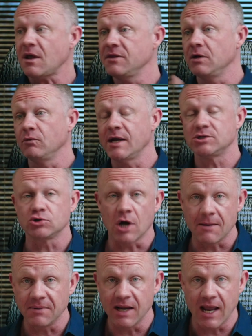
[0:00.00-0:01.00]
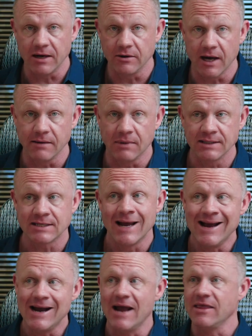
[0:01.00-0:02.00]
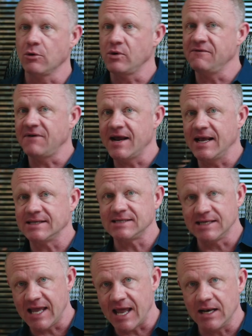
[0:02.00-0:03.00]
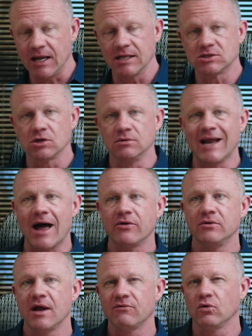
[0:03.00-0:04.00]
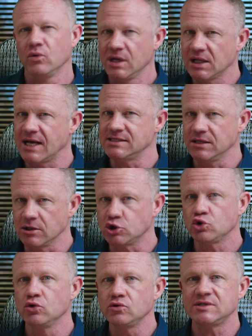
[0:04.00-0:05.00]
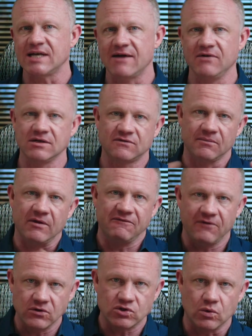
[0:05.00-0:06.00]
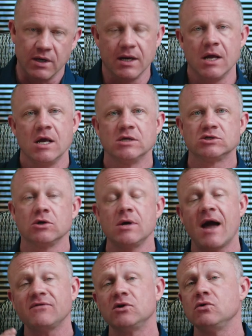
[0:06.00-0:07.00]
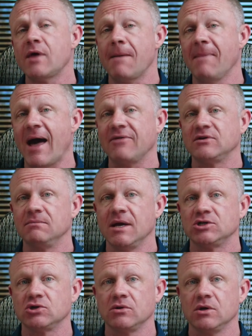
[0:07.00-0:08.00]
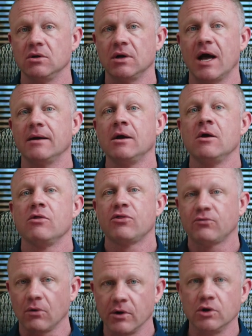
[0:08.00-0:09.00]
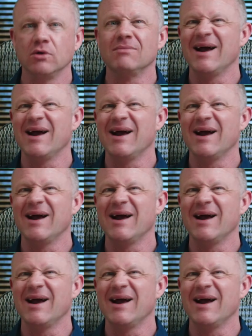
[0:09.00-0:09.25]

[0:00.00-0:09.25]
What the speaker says: then rates drop in 8 or 9 months and they refinance again. And so now they're never realizing the true savings from the first one. So you have to do that math to make sure that you're not throwing good